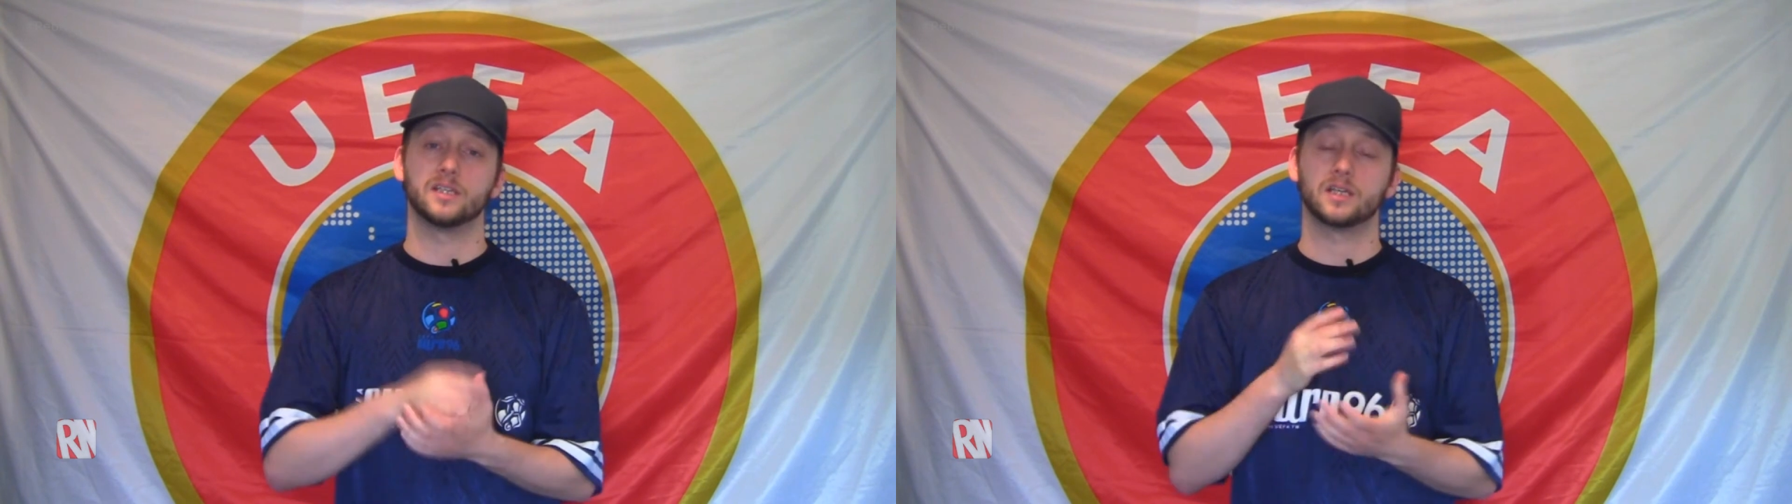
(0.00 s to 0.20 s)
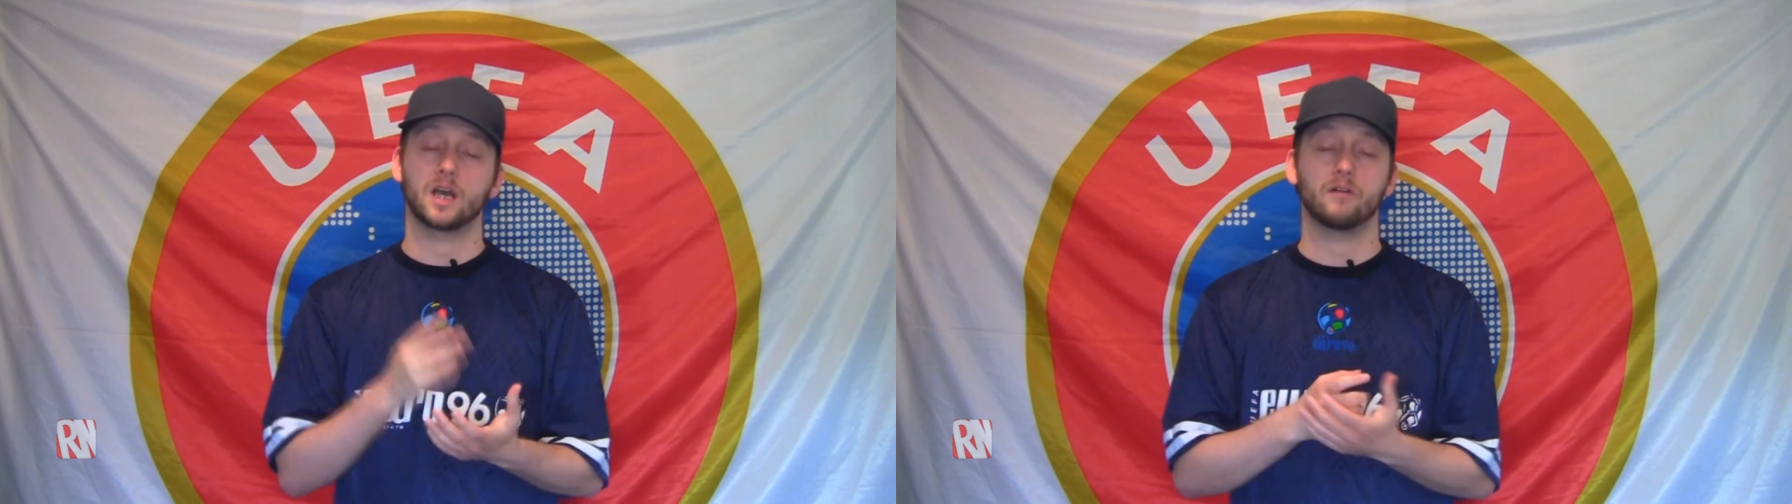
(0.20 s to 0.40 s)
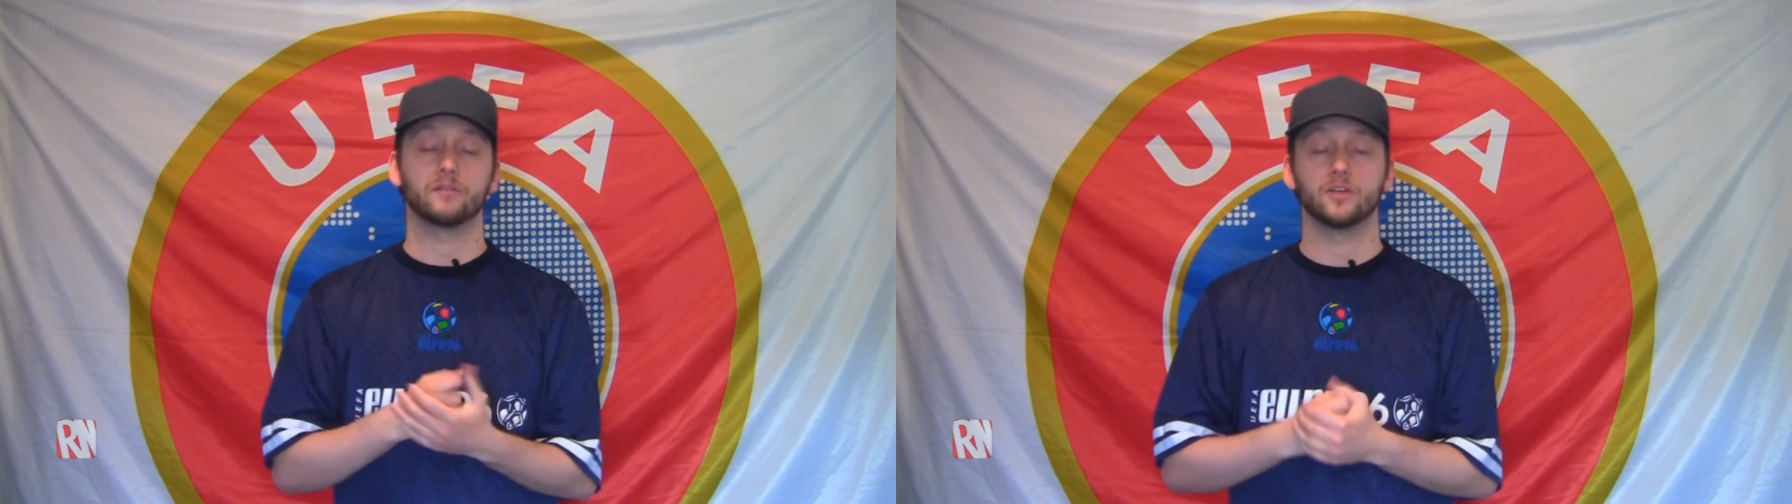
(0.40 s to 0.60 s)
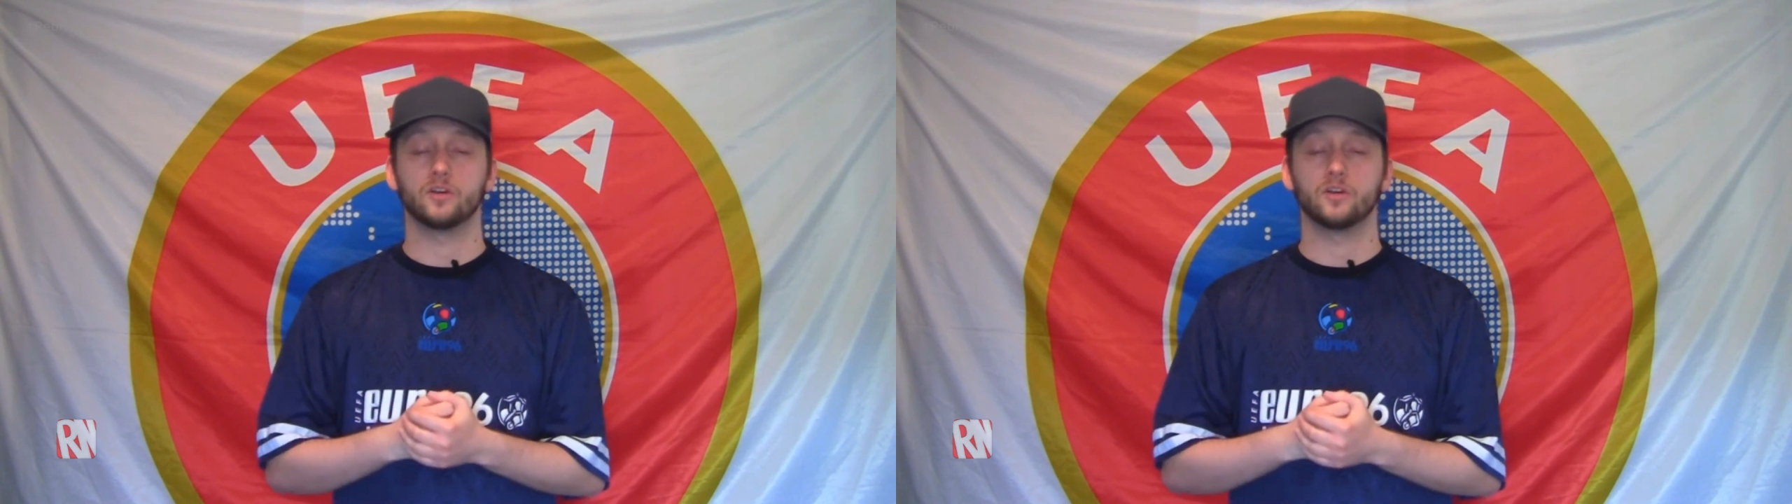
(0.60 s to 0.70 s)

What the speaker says: the current